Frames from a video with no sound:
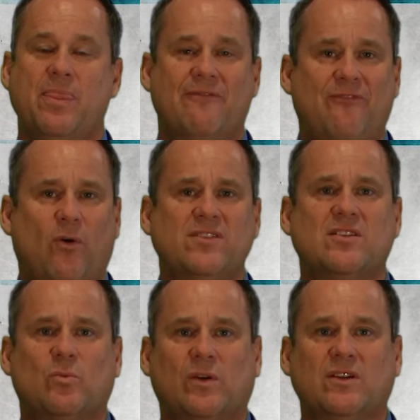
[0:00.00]
The voice
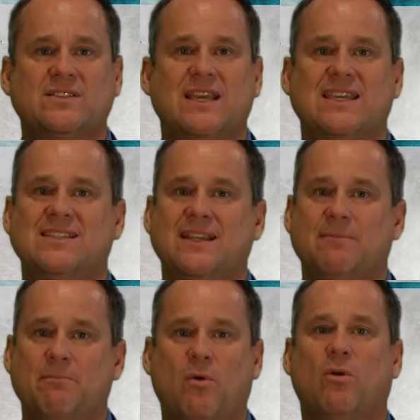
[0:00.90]
of real estate is
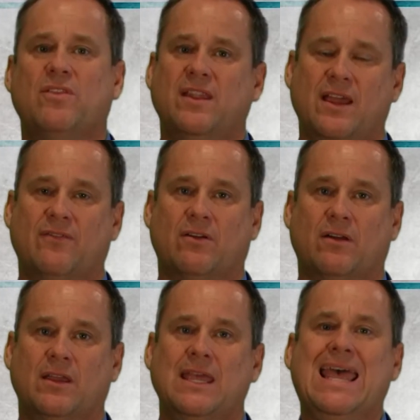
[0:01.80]
needed more than ever.
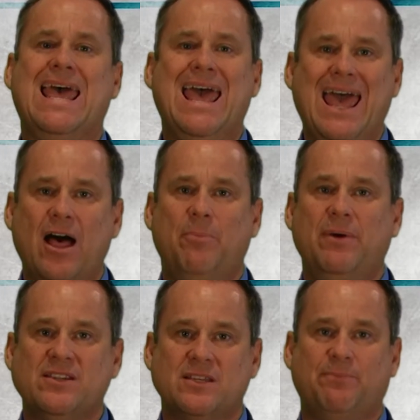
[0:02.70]
Help
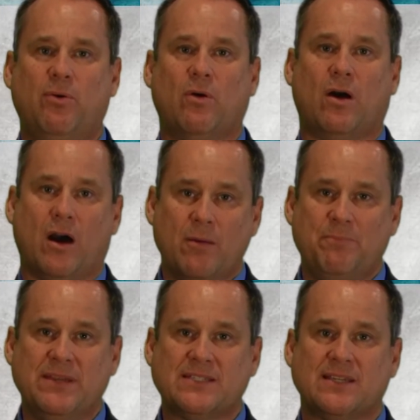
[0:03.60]
us support our
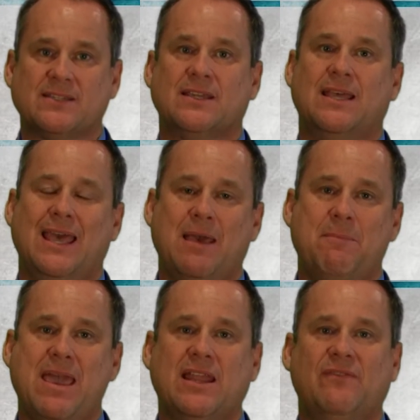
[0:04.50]
business and
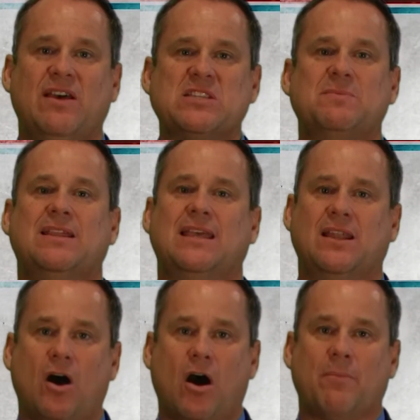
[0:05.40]
make an investment
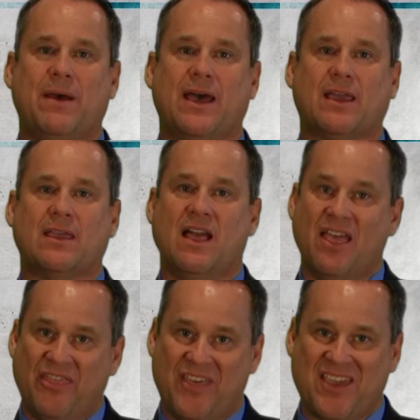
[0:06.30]
in RPAC.
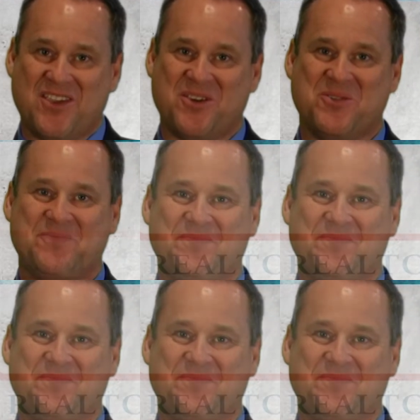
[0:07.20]
Thank you.